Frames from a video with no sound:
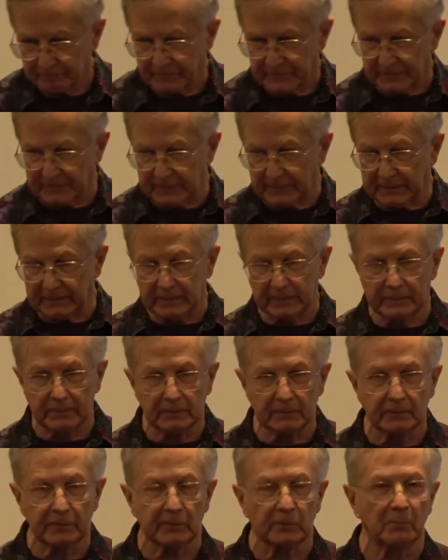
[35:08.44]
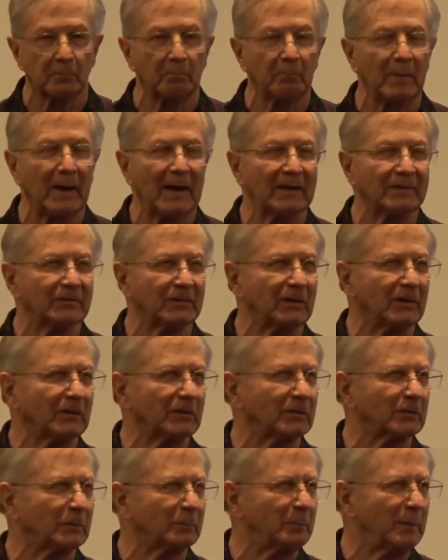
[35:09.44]
Then they get in their matching
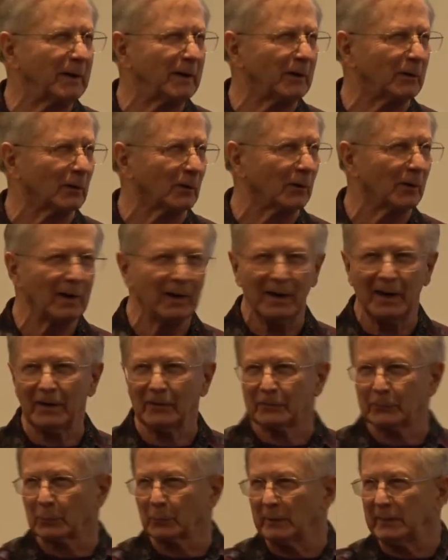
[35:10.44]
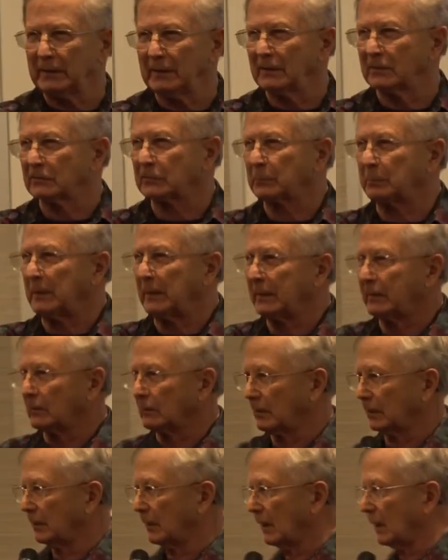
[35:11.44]
speaker, a 3-inch
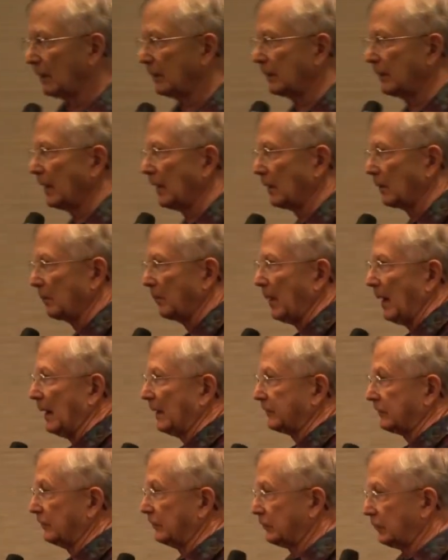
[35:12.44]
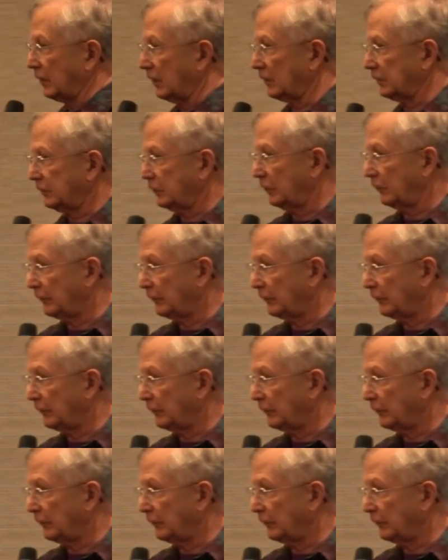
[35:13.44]
speaker and a $100 box and charge you